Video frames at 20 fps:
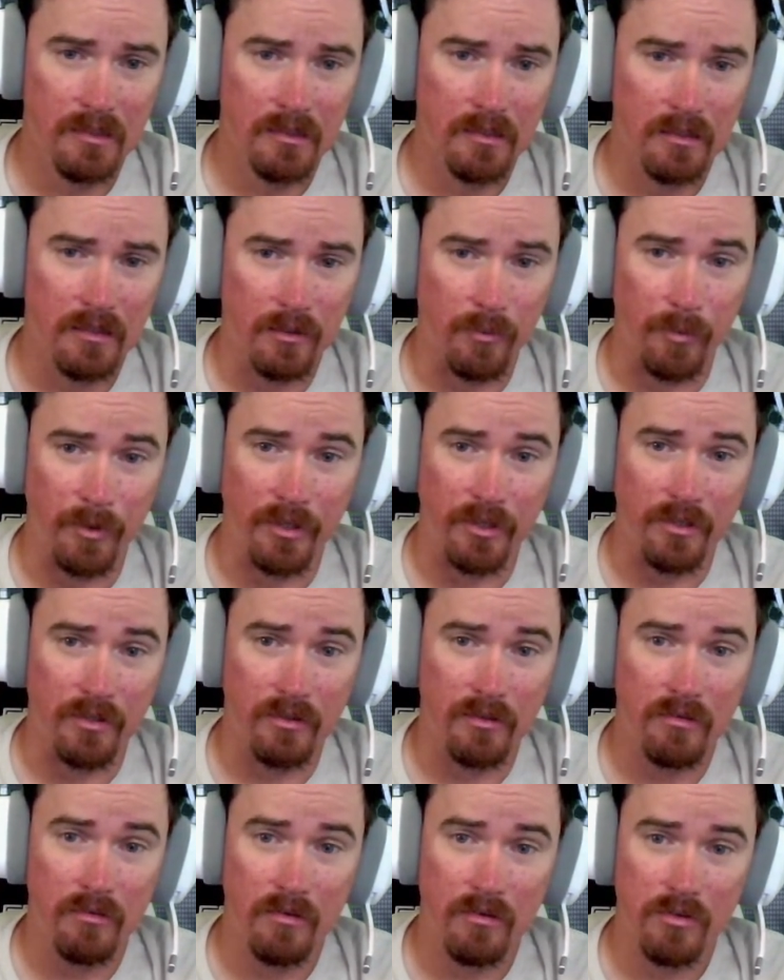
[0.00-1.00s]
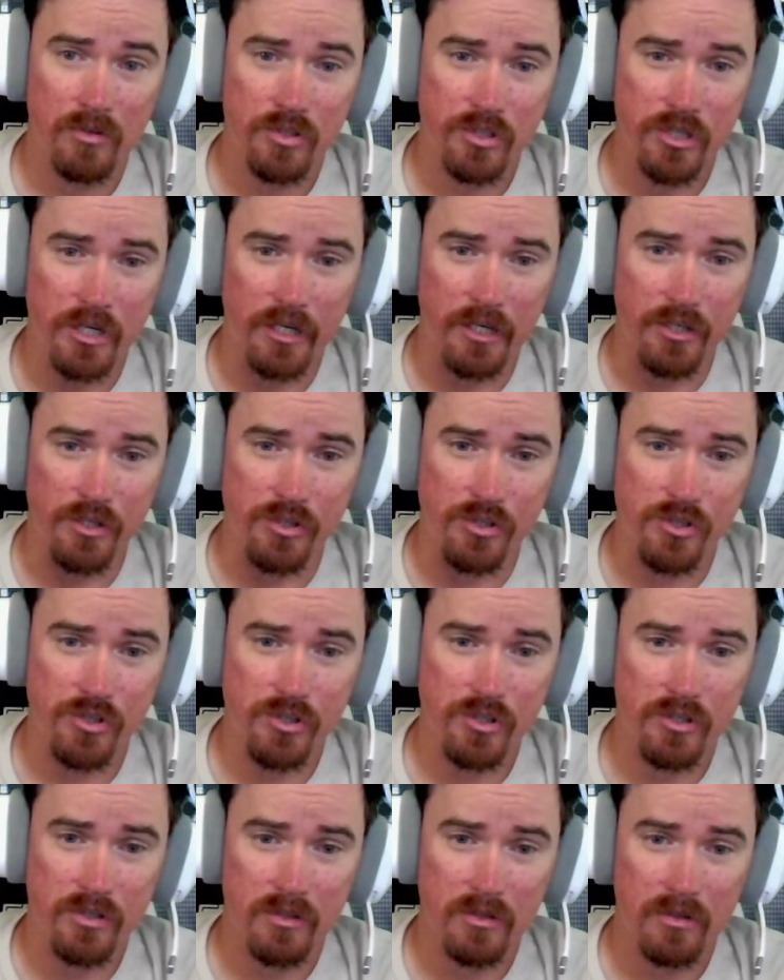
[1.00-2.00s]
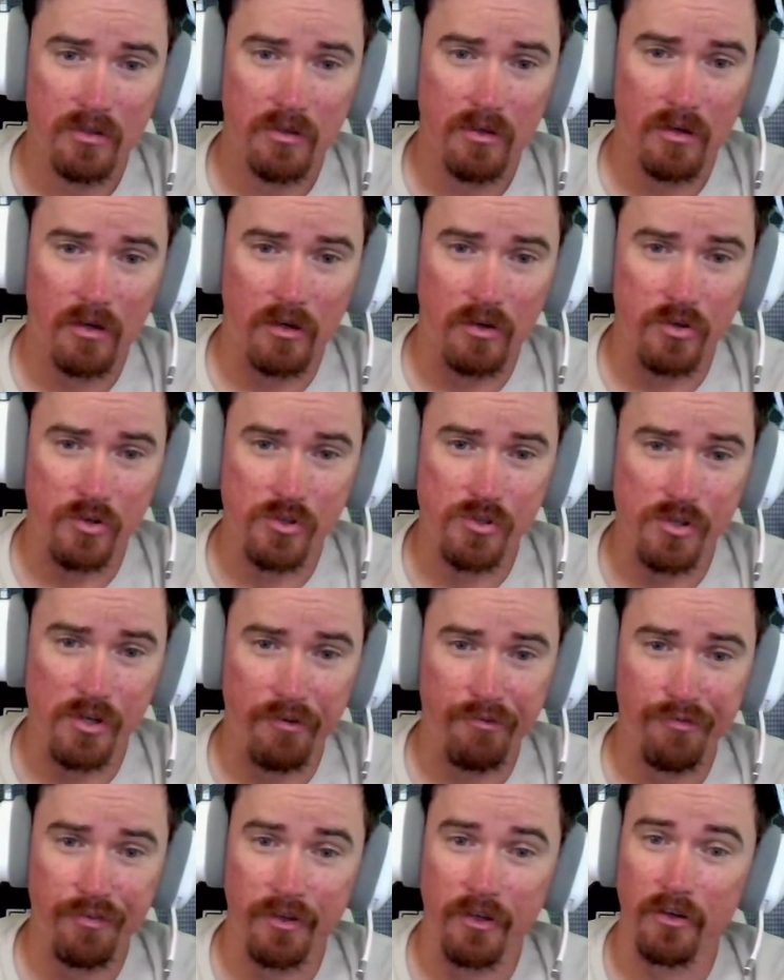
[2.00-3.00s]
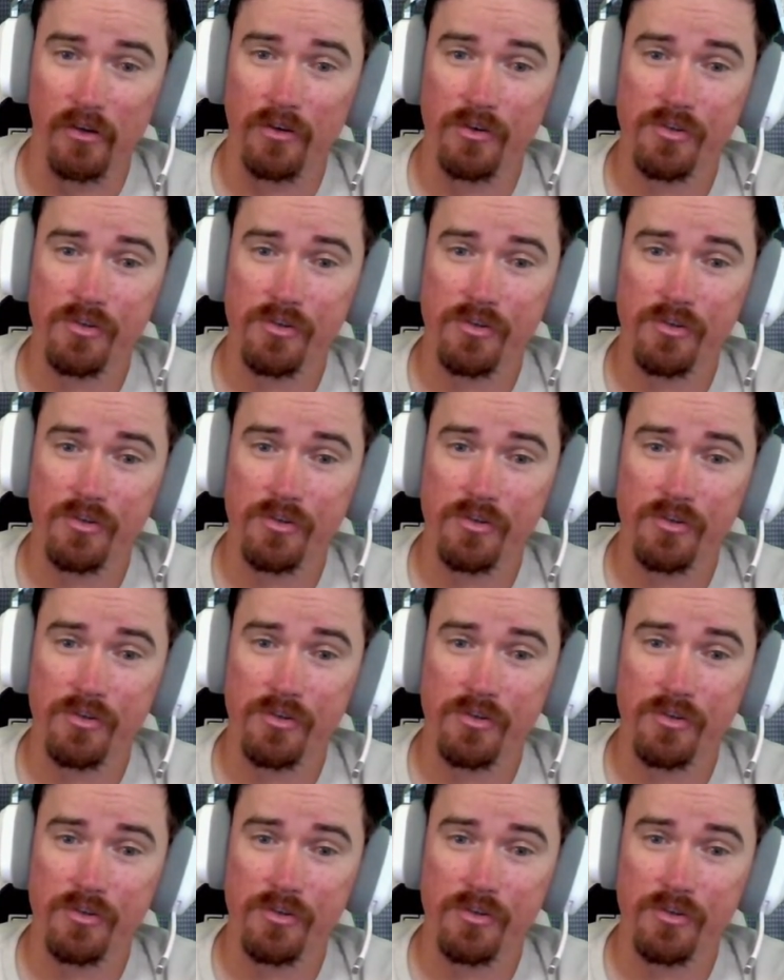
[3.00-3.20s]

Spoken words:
Then we can change our stuff here.